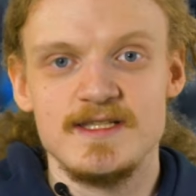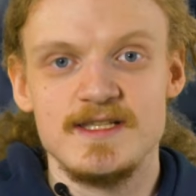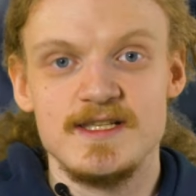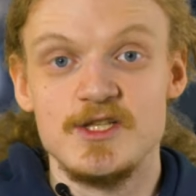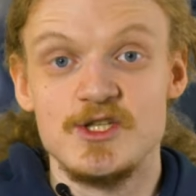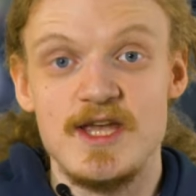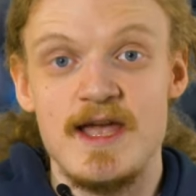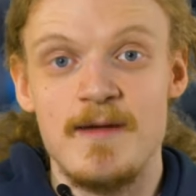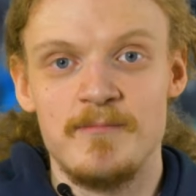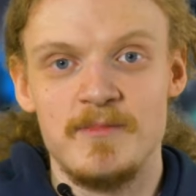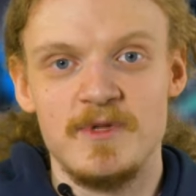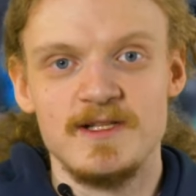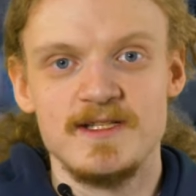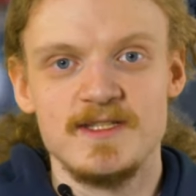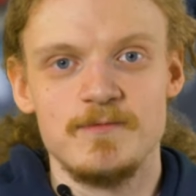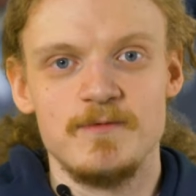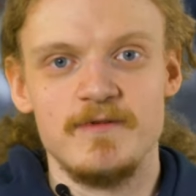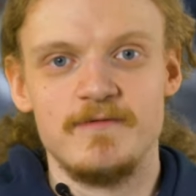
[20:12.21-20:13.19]
is in
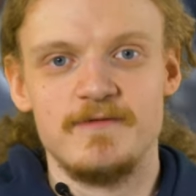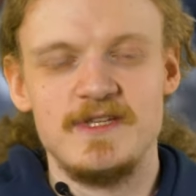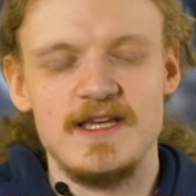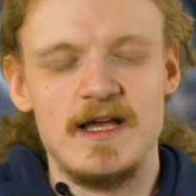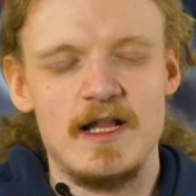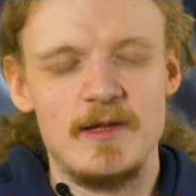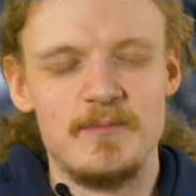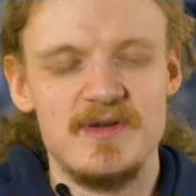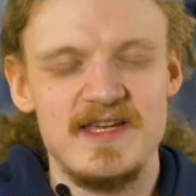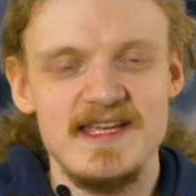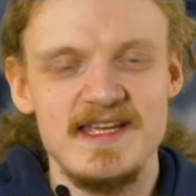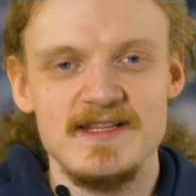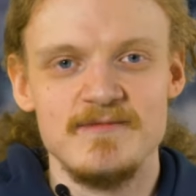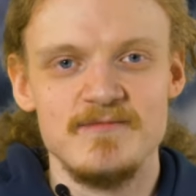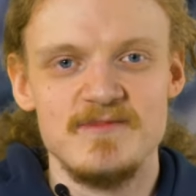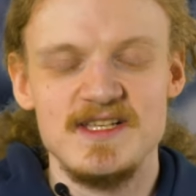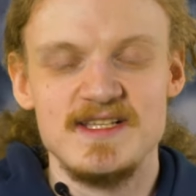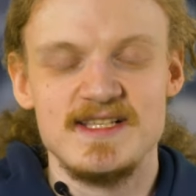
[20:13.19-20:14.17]
shambles with the
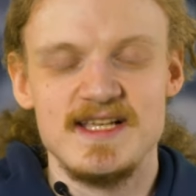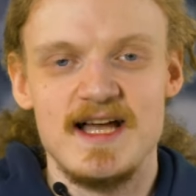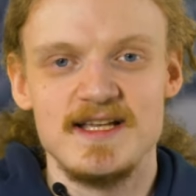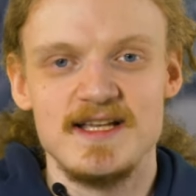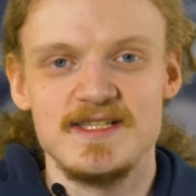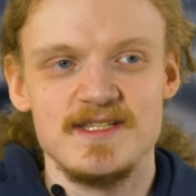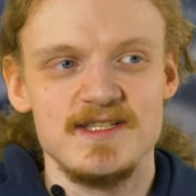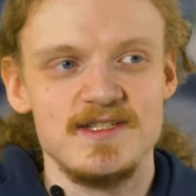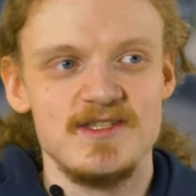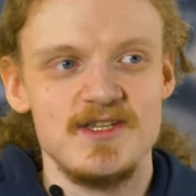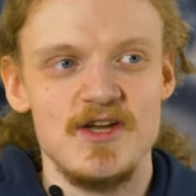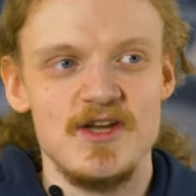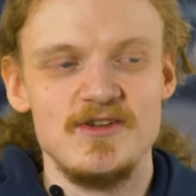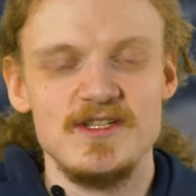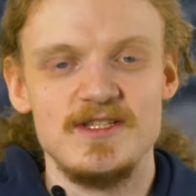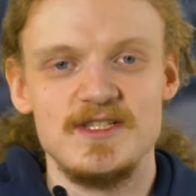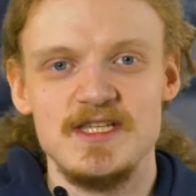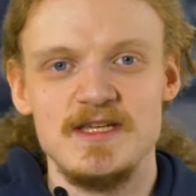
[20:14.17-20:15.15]
Alpine disaster, the
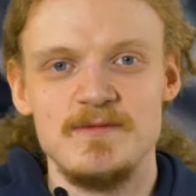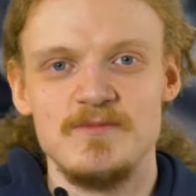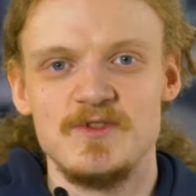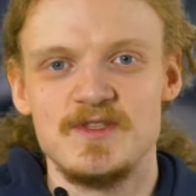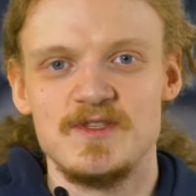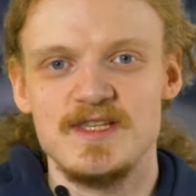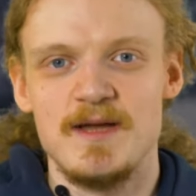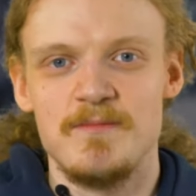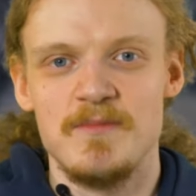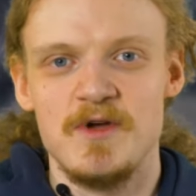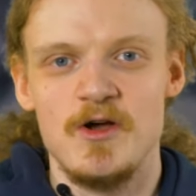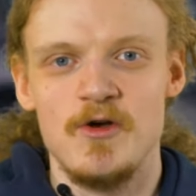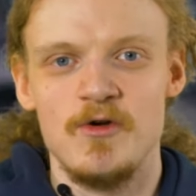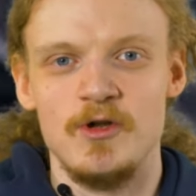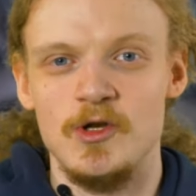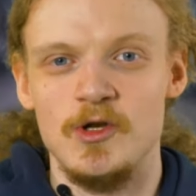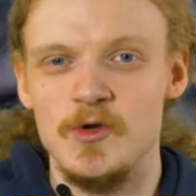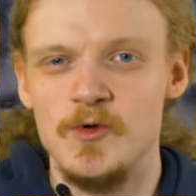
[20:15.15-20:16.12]
only team to
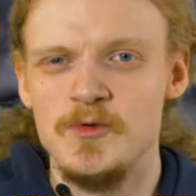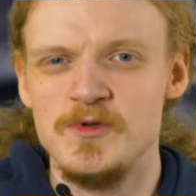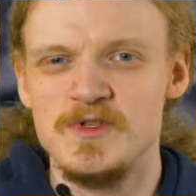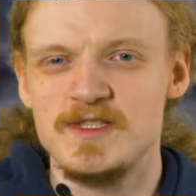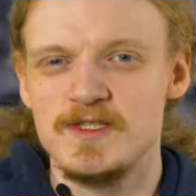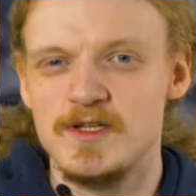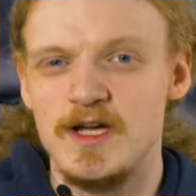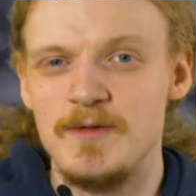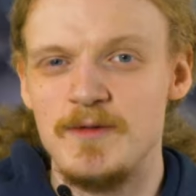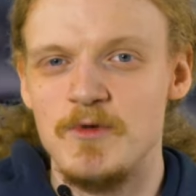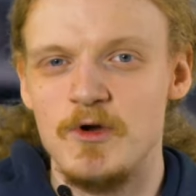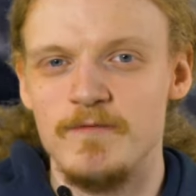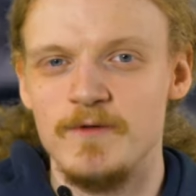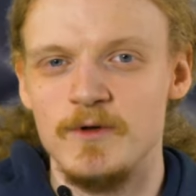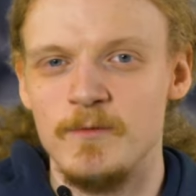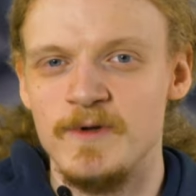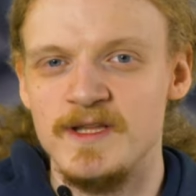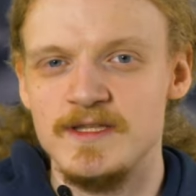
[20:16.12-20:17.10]
somehow lose time
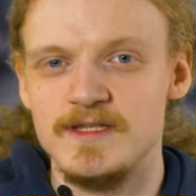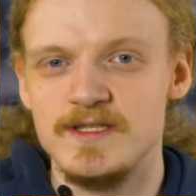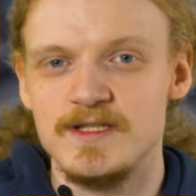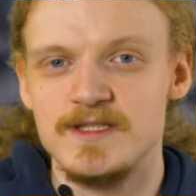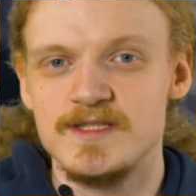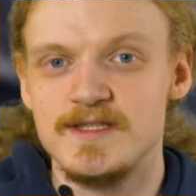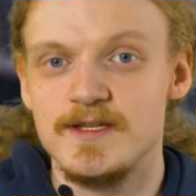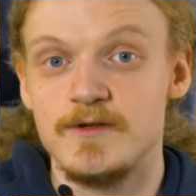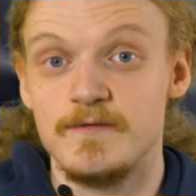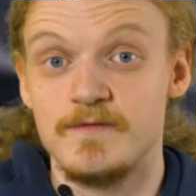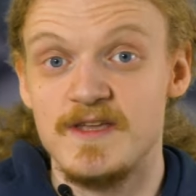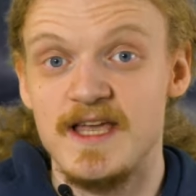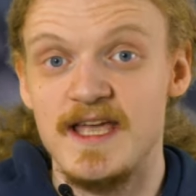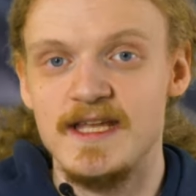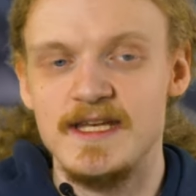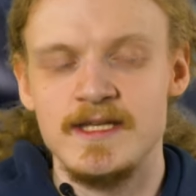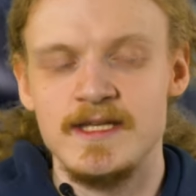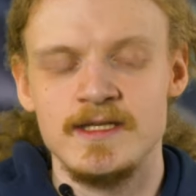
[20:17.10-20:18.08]
over the winter instead of
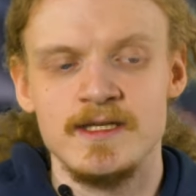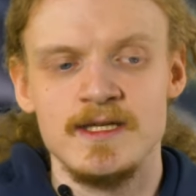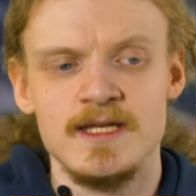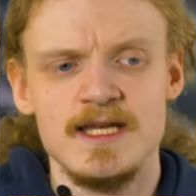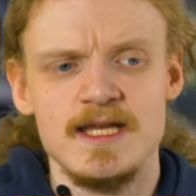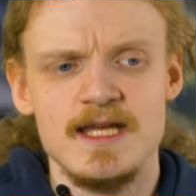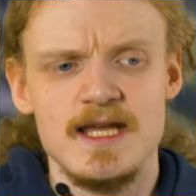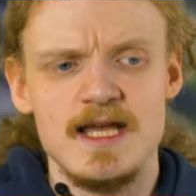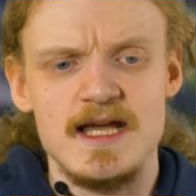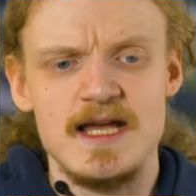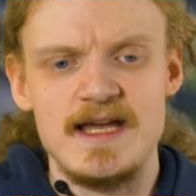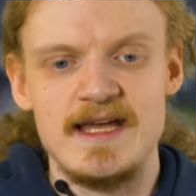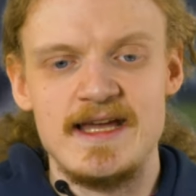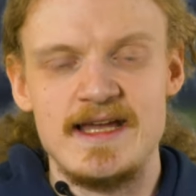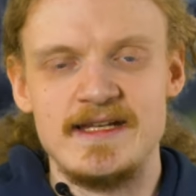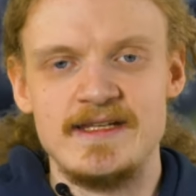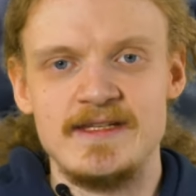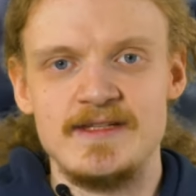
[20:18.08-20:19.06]
gaining,
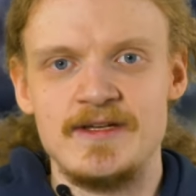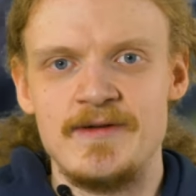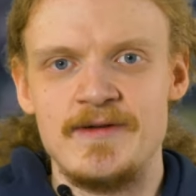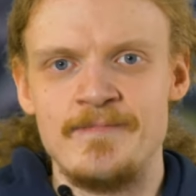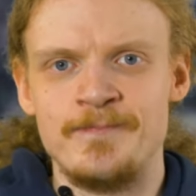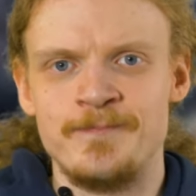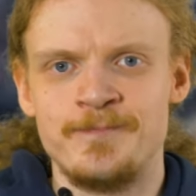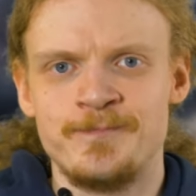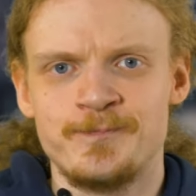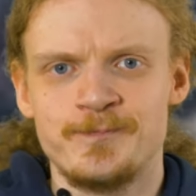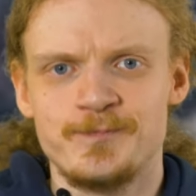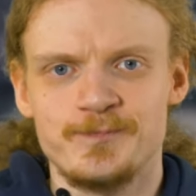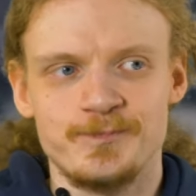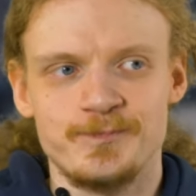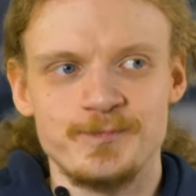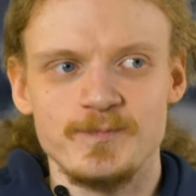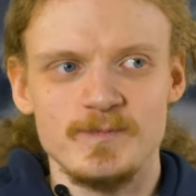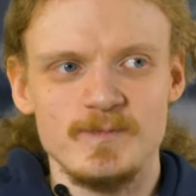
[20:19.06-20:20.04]
and
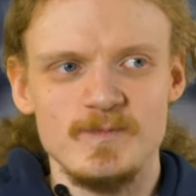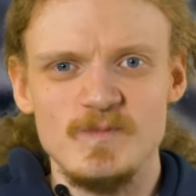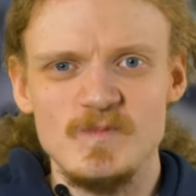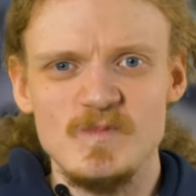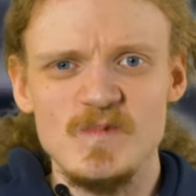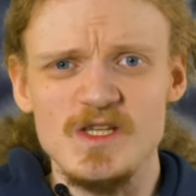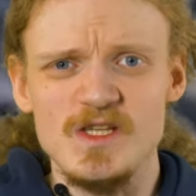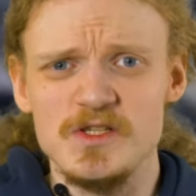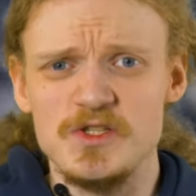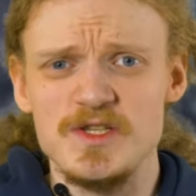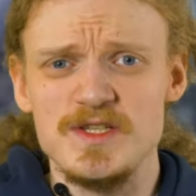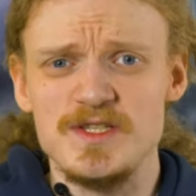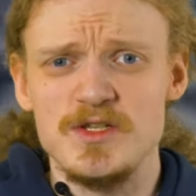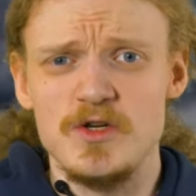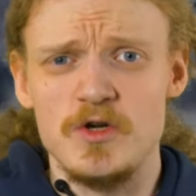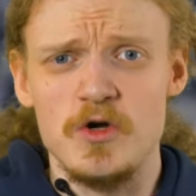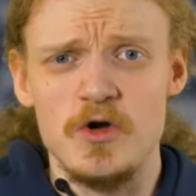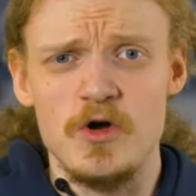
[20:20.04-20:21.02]

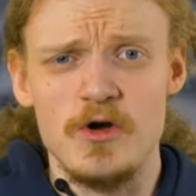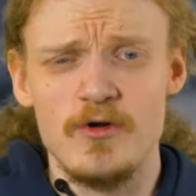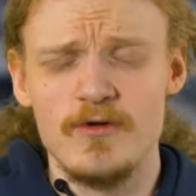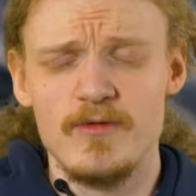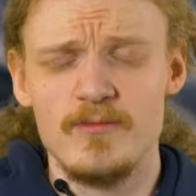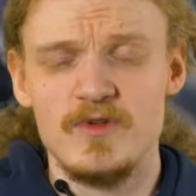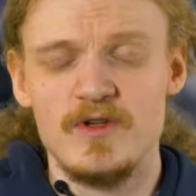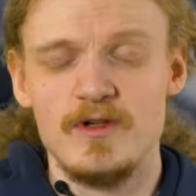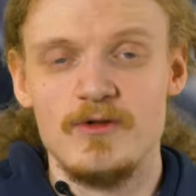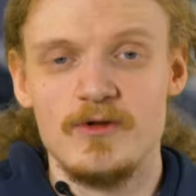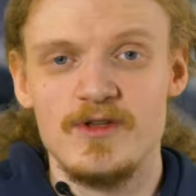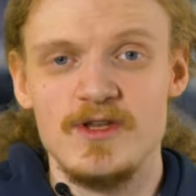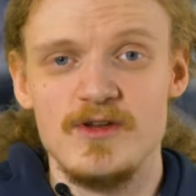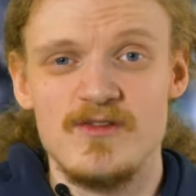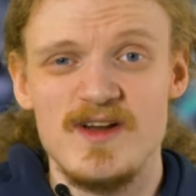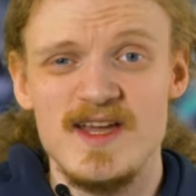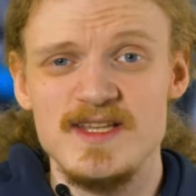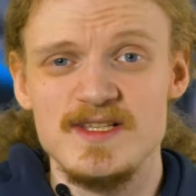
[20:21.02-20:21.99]
just a horrible
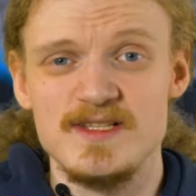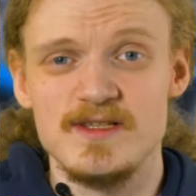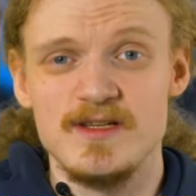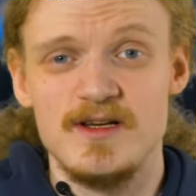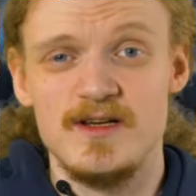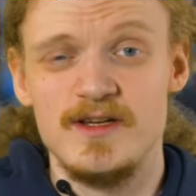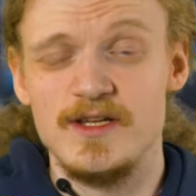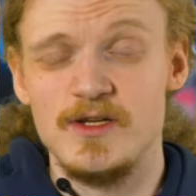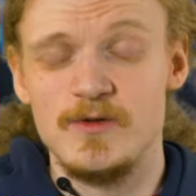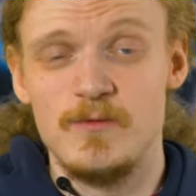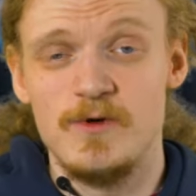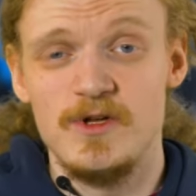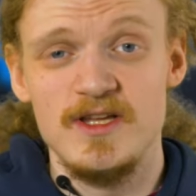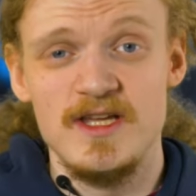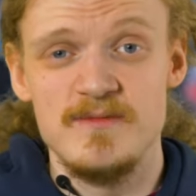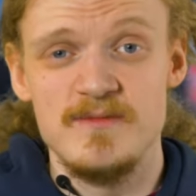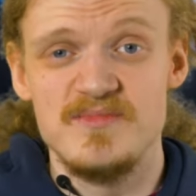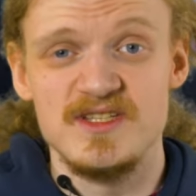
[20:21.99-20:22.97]
looking race car in
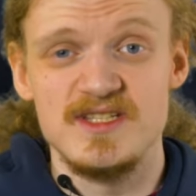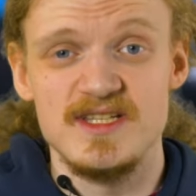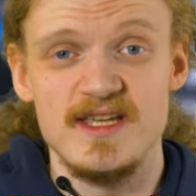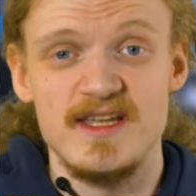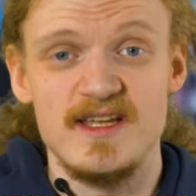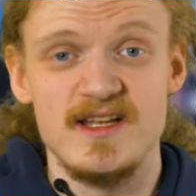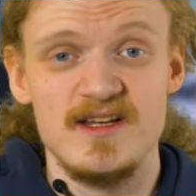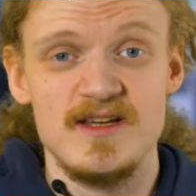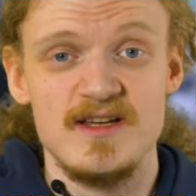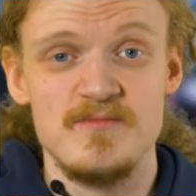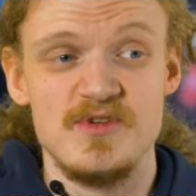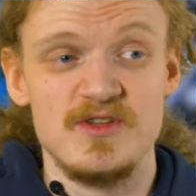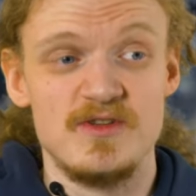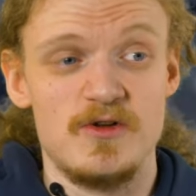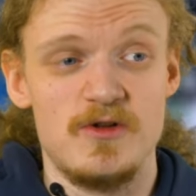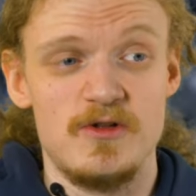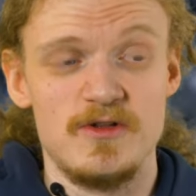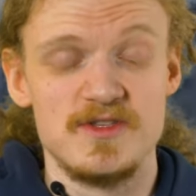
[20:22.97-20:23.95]
quali in particular,
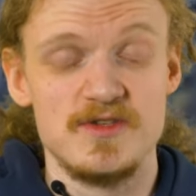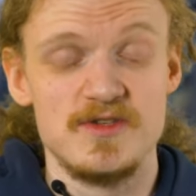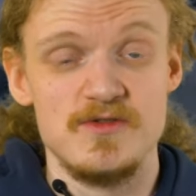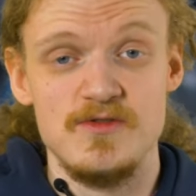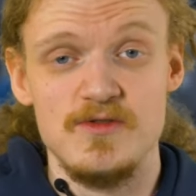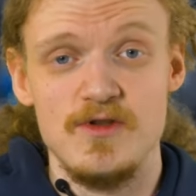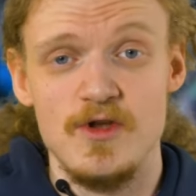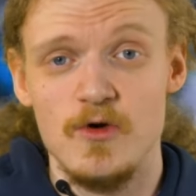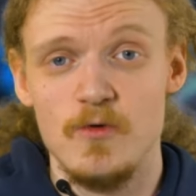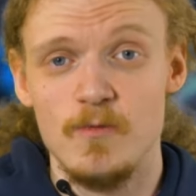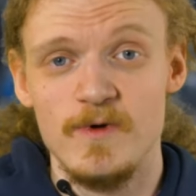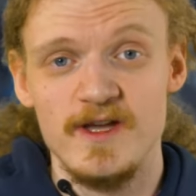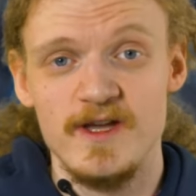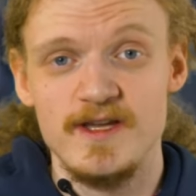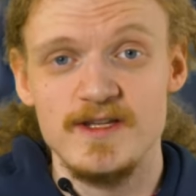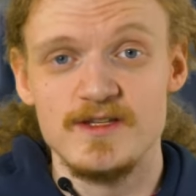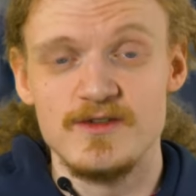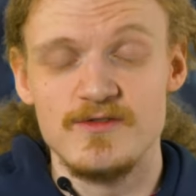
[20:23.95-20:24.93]
but also
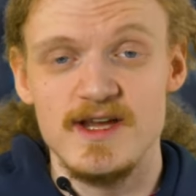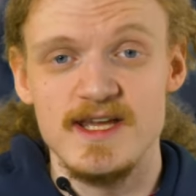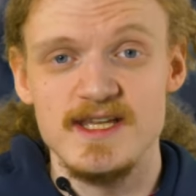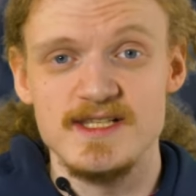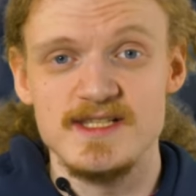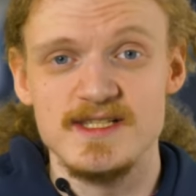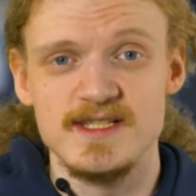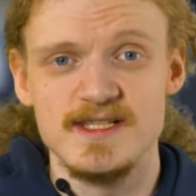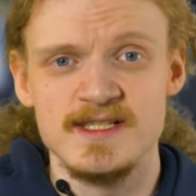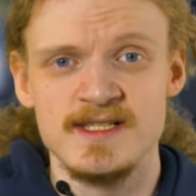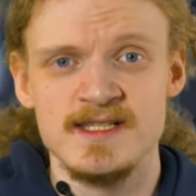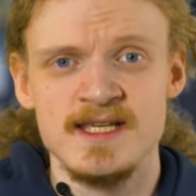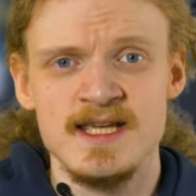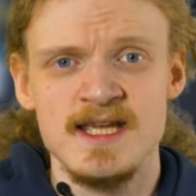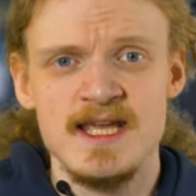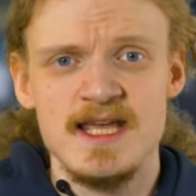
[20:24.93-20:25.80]
nowhere in the races.